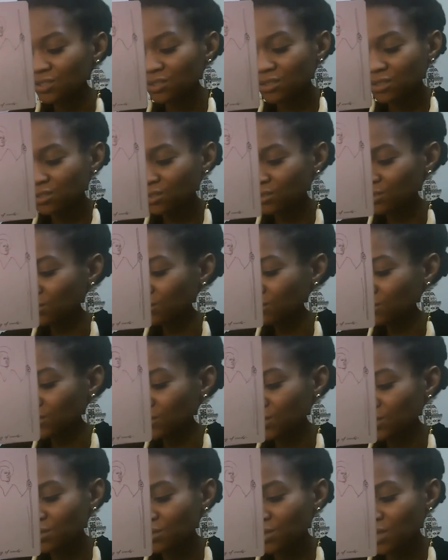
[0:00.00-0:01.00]
you're
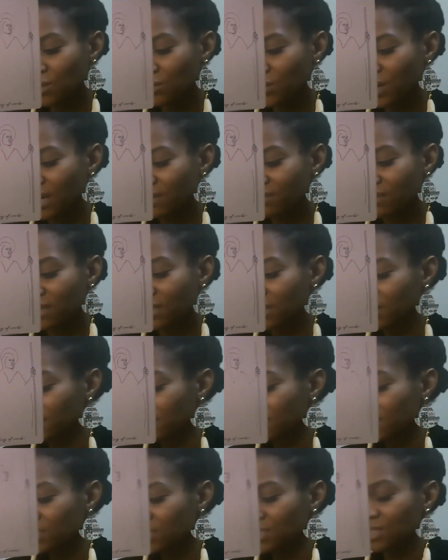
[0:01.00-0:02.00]
you don't have the
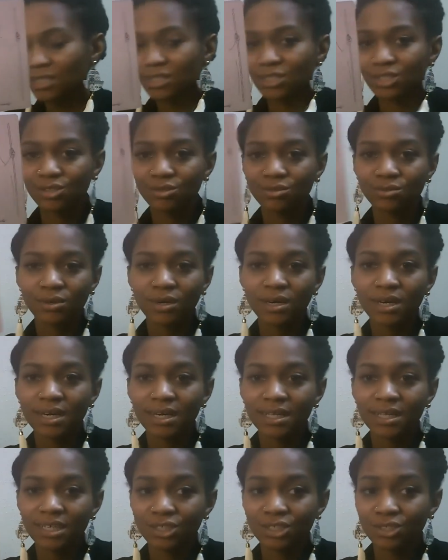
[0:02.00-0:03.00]
clarity that you
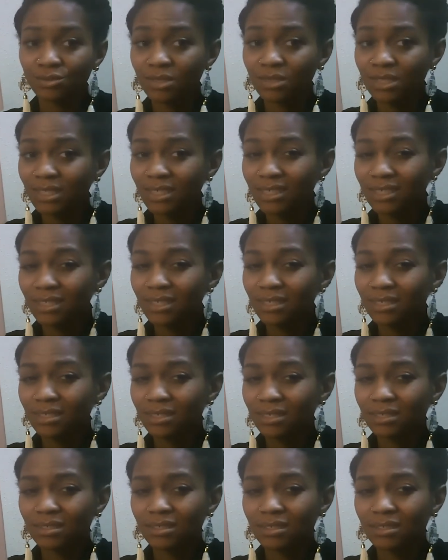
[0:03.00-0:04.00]
that you need.
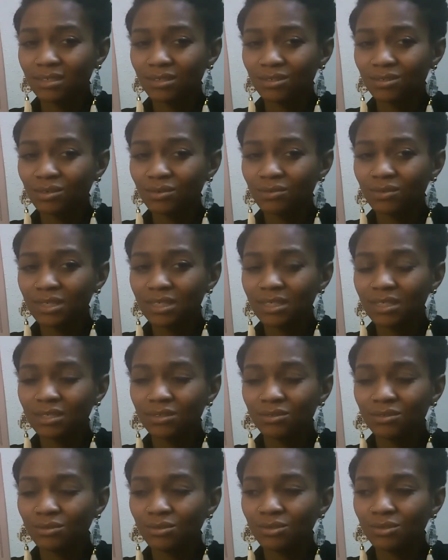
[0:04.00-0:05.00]
You don't need
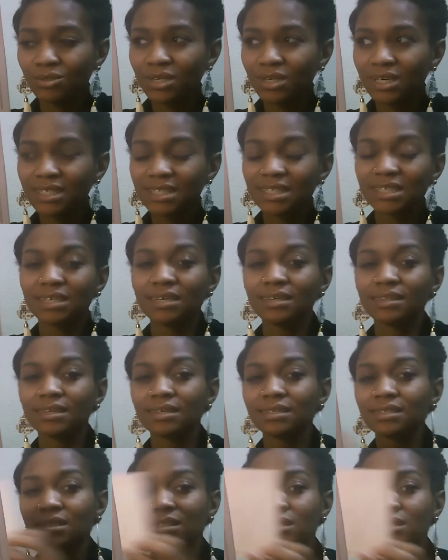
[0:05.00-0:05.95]
you you're not seeing things